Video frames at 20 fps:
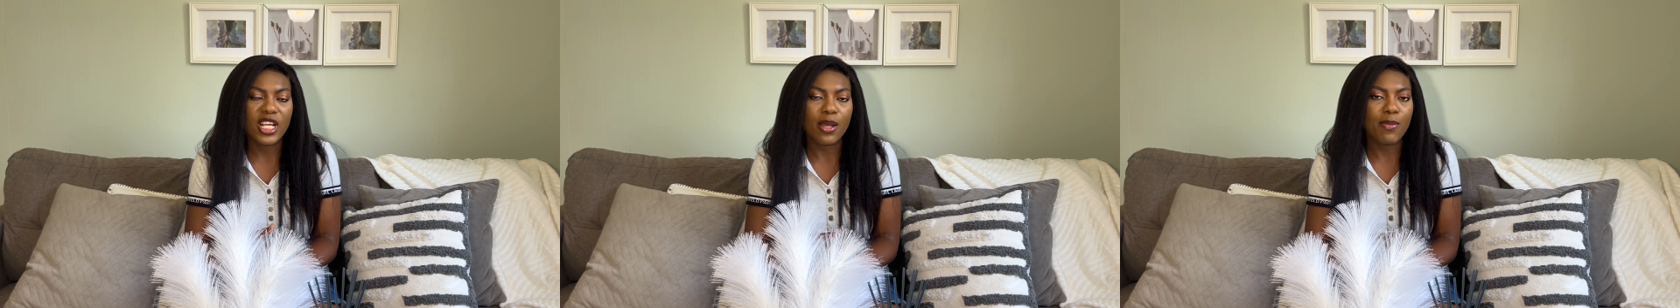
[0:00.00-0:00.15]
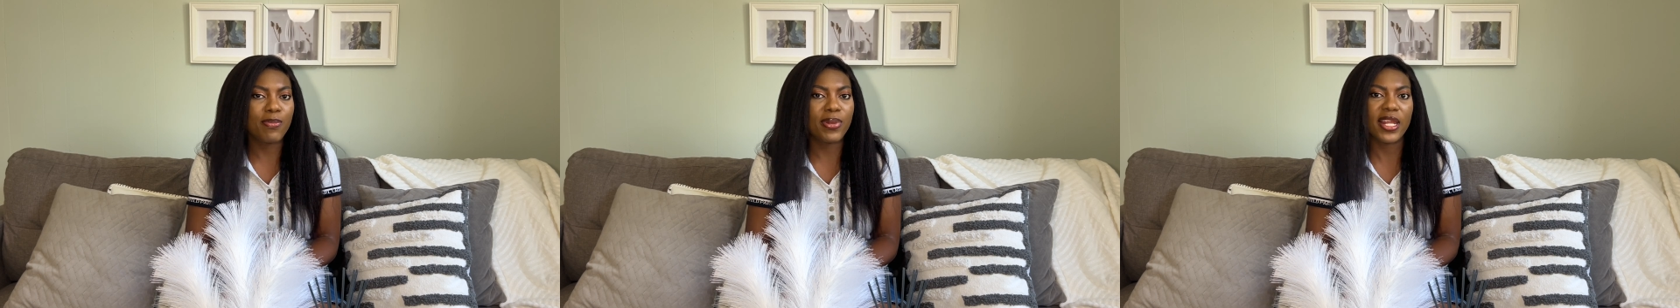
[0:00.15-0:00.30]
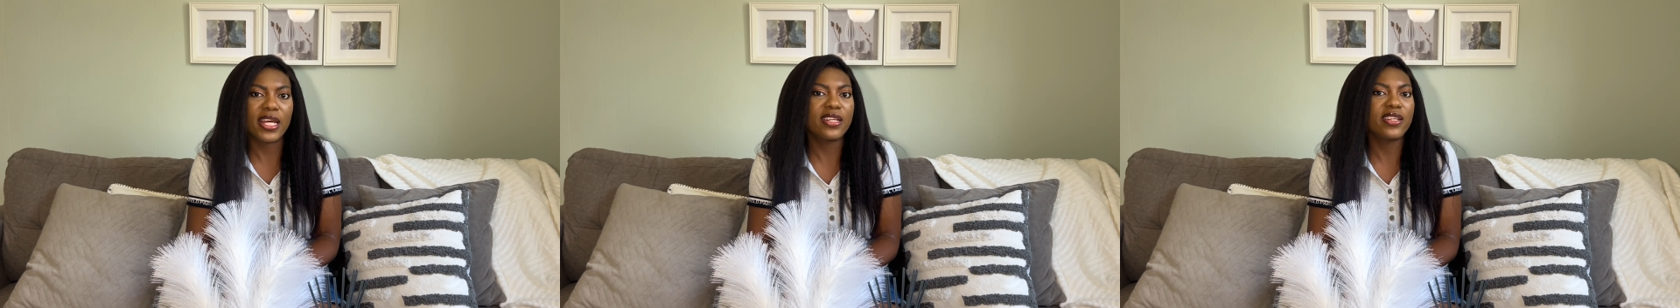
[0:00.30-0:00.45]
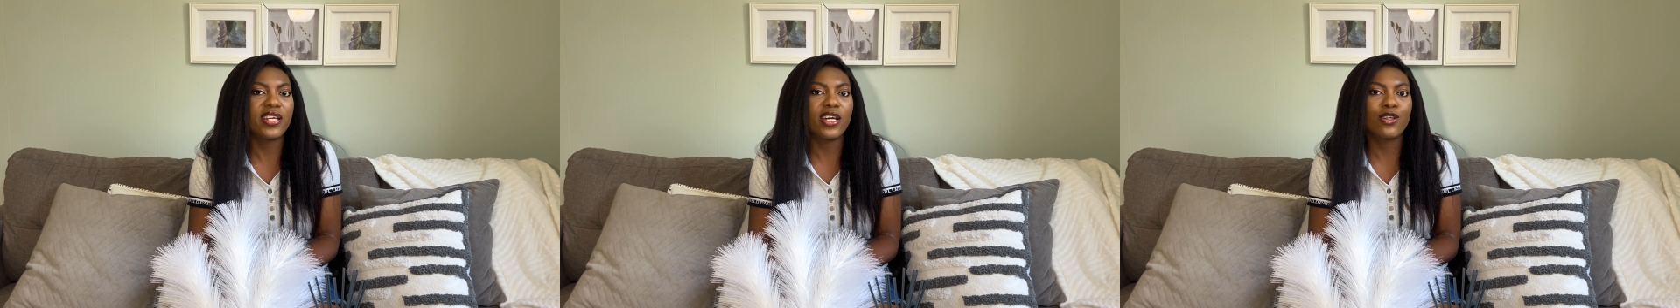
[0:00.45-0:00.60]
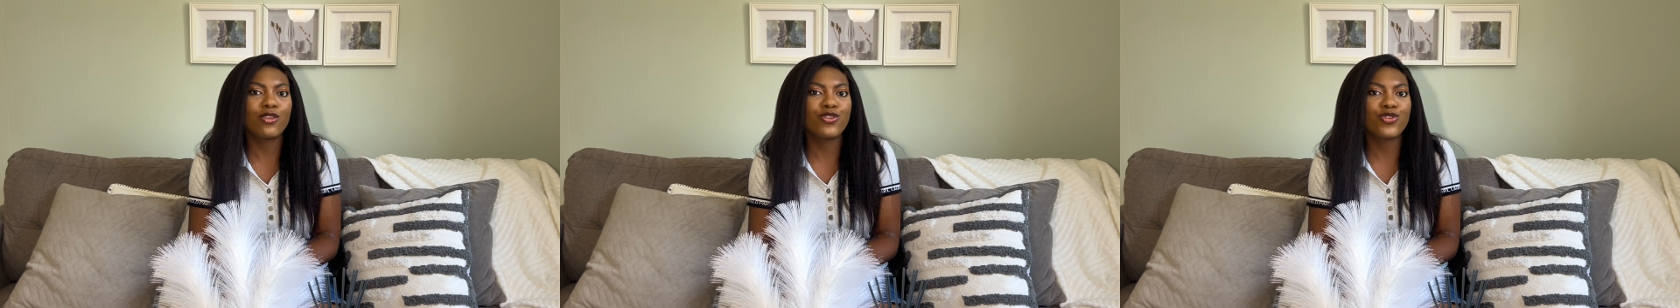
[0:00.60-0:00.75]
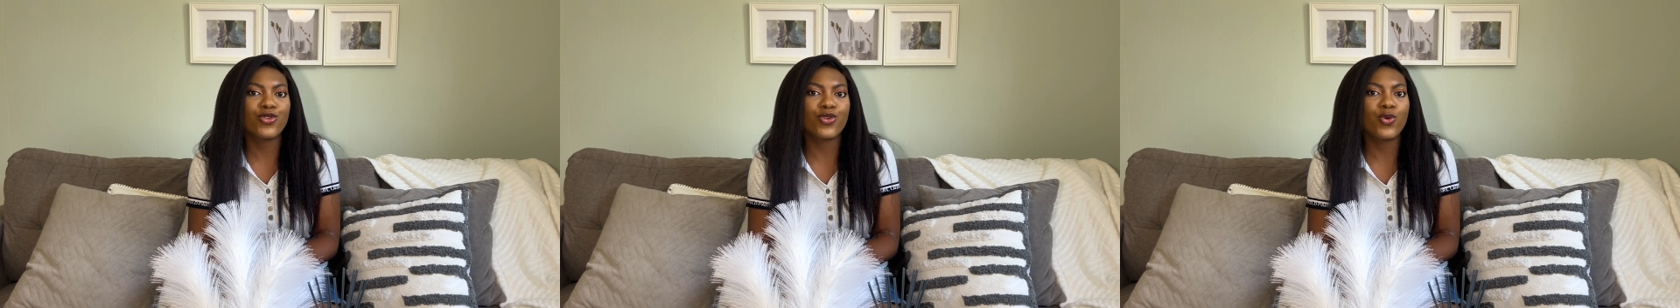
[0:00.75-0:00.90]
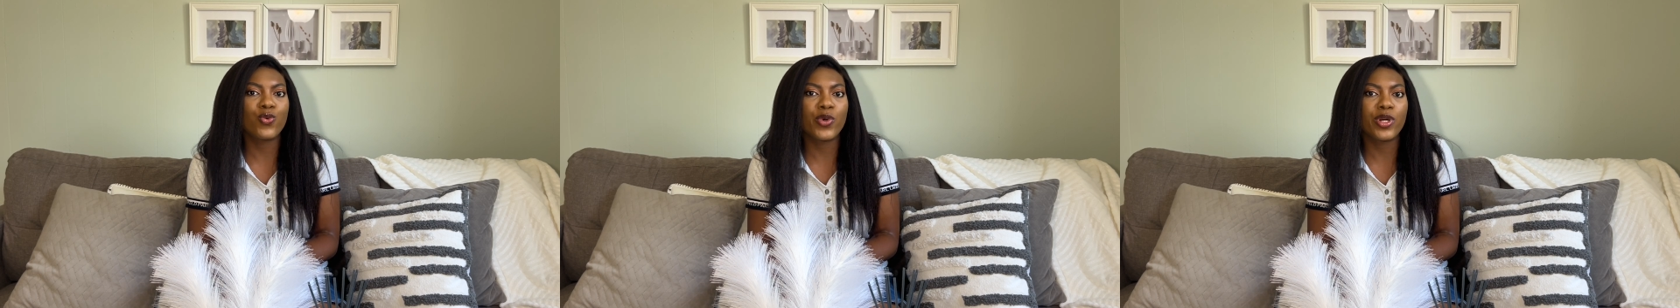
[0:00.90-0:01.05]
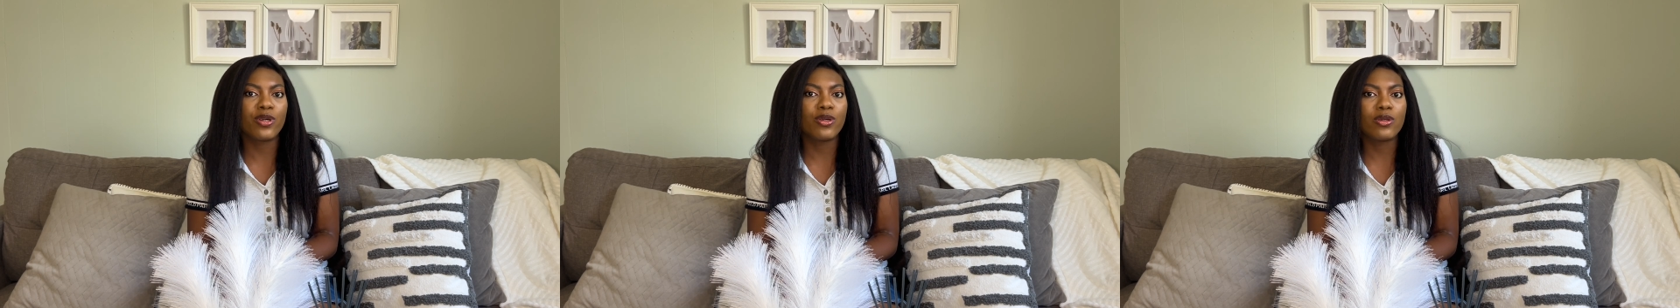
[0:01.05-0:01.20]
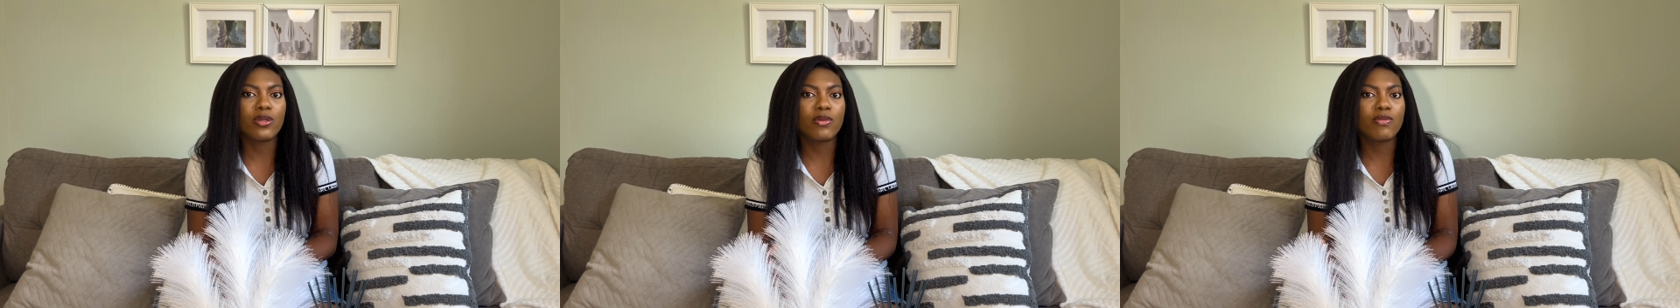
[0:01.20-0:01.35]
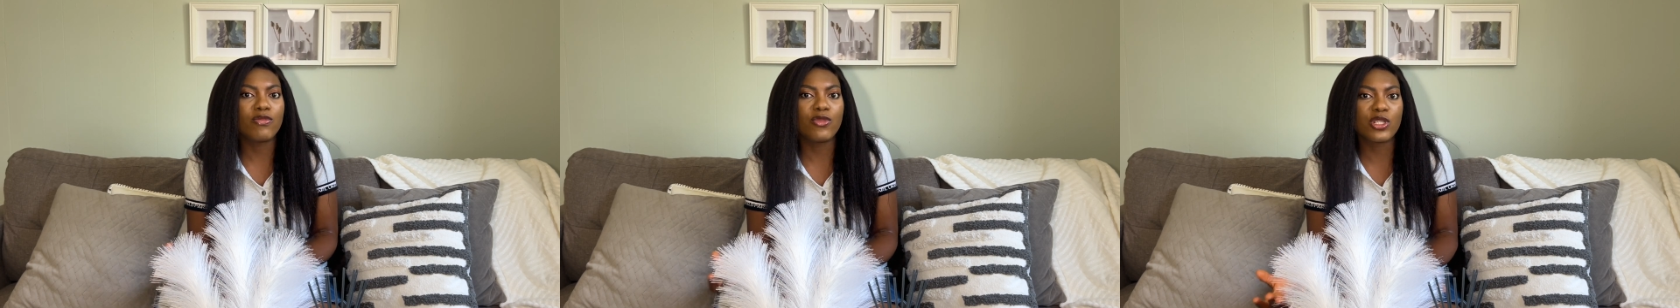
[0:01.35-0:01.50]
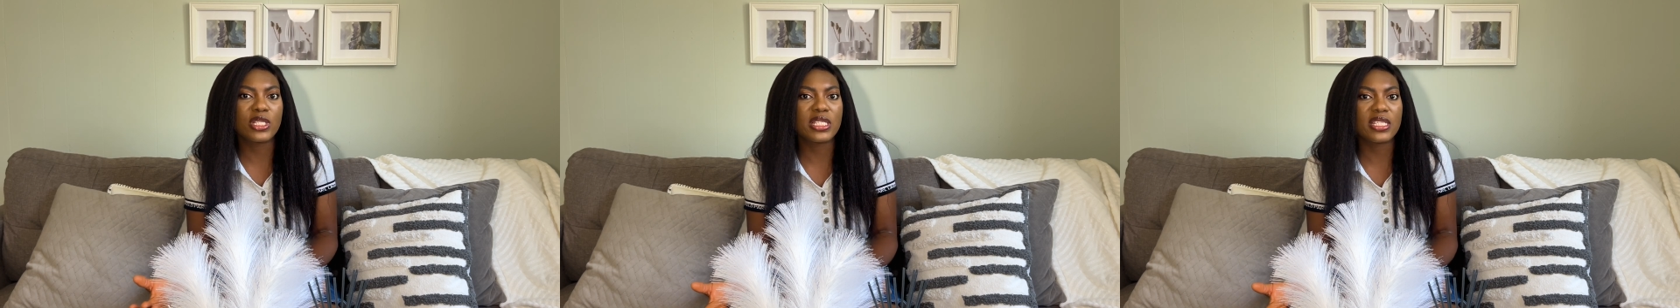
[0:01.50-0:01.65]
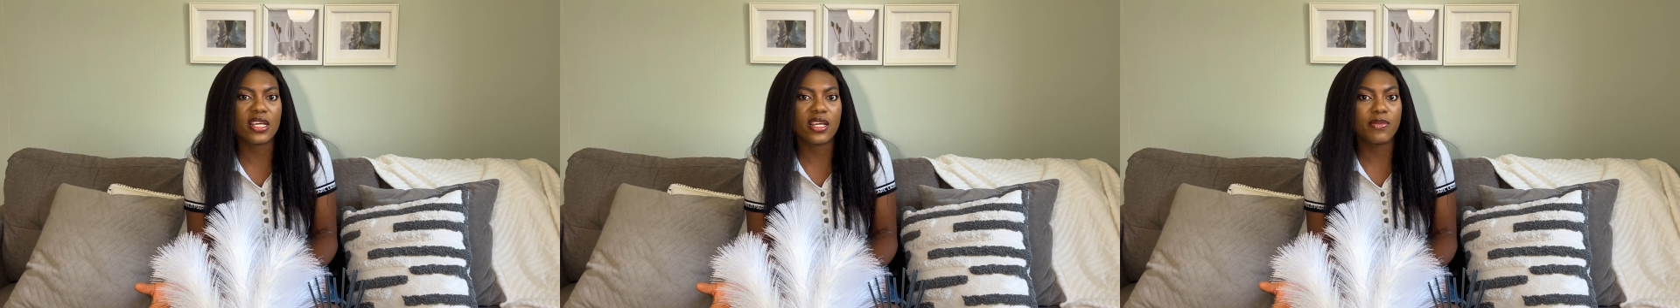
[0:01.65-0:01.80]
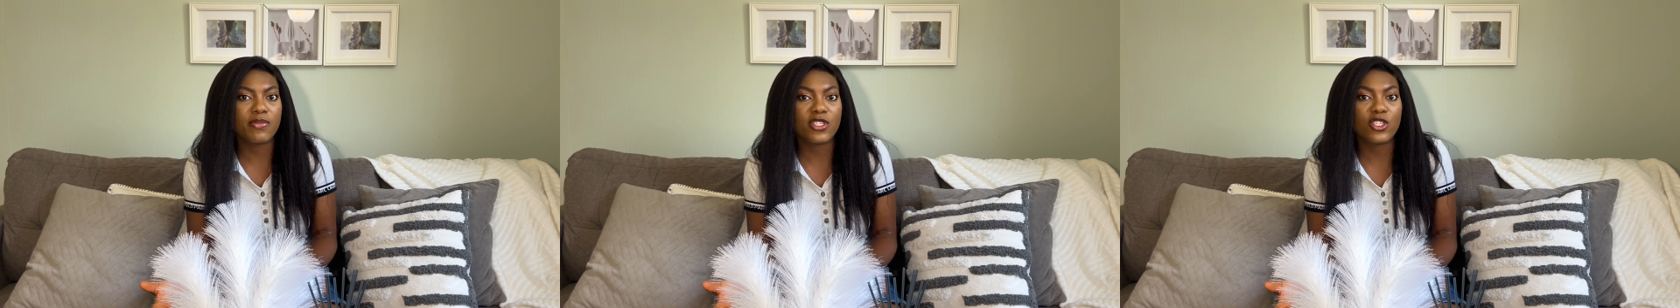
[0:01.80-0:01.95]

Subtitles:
planned out so well most times.